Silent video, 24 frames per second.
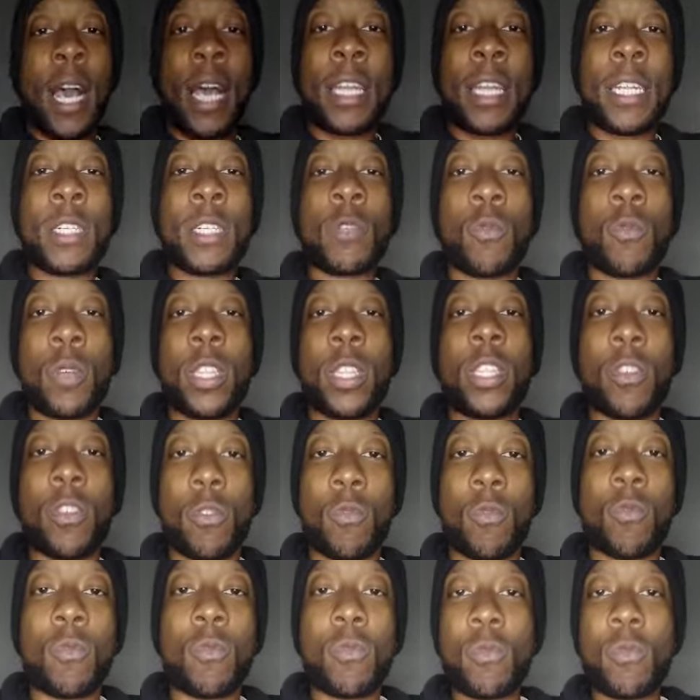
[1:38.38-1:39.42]
honest with
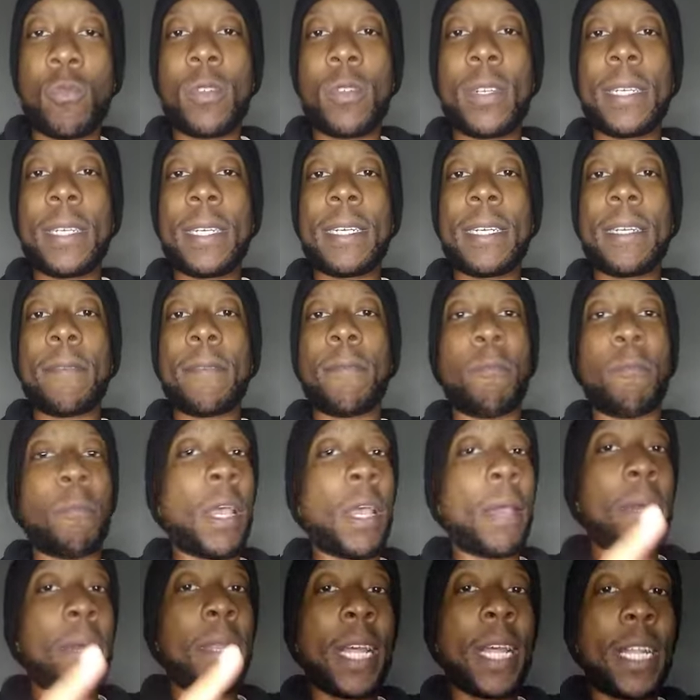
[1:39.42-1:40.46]
you.
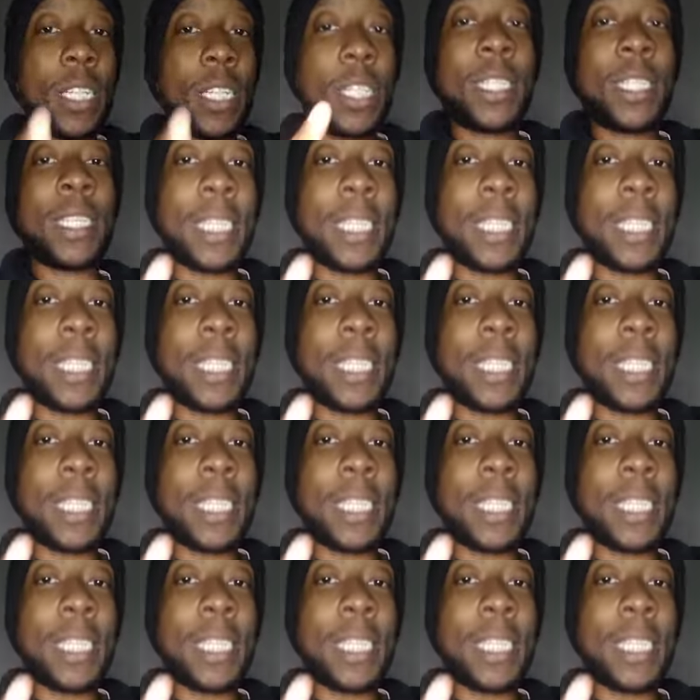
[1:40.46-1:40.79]
Maybe not to